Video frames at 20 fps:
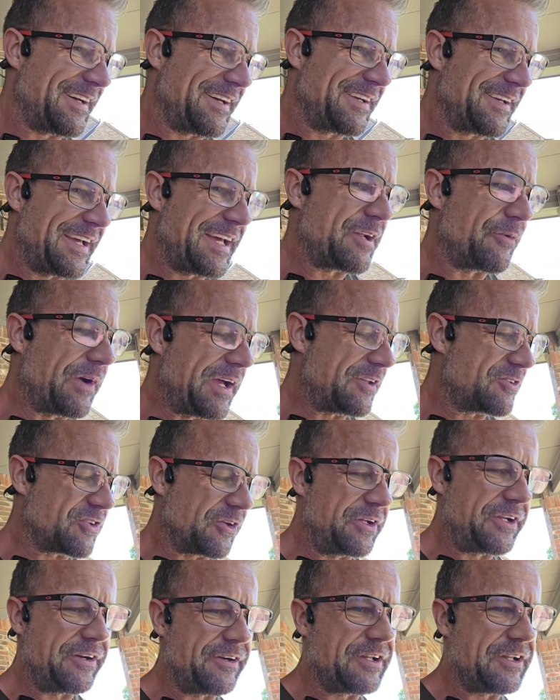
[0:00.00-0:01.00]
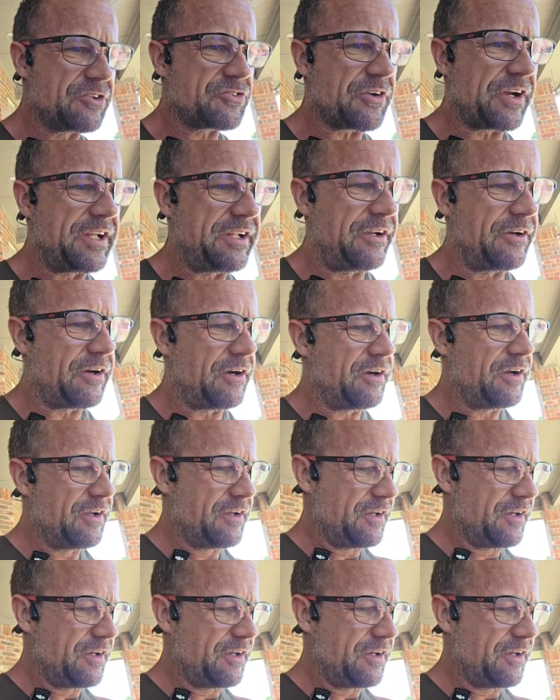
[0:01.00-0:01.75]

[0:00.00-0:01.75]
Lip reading: Anyway, so here it is right here.